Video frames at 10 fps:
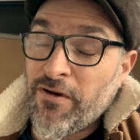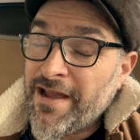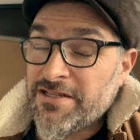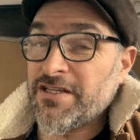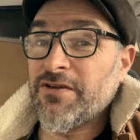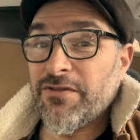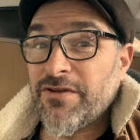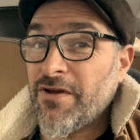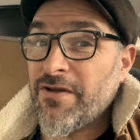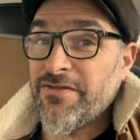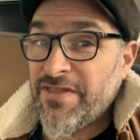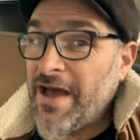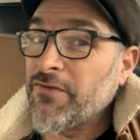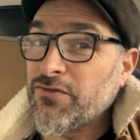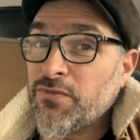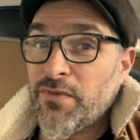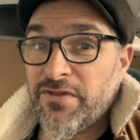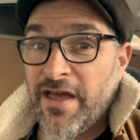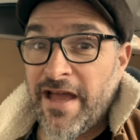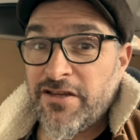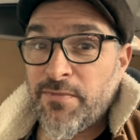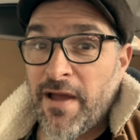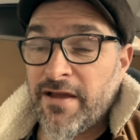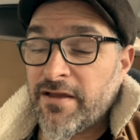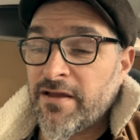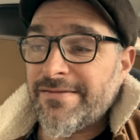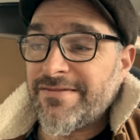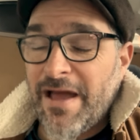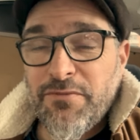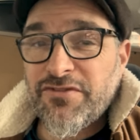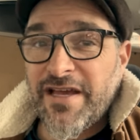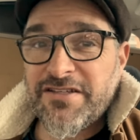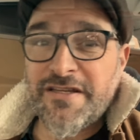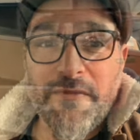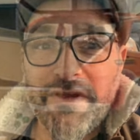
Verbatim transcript: I actually got the 9000 with the hatchback, that was actually my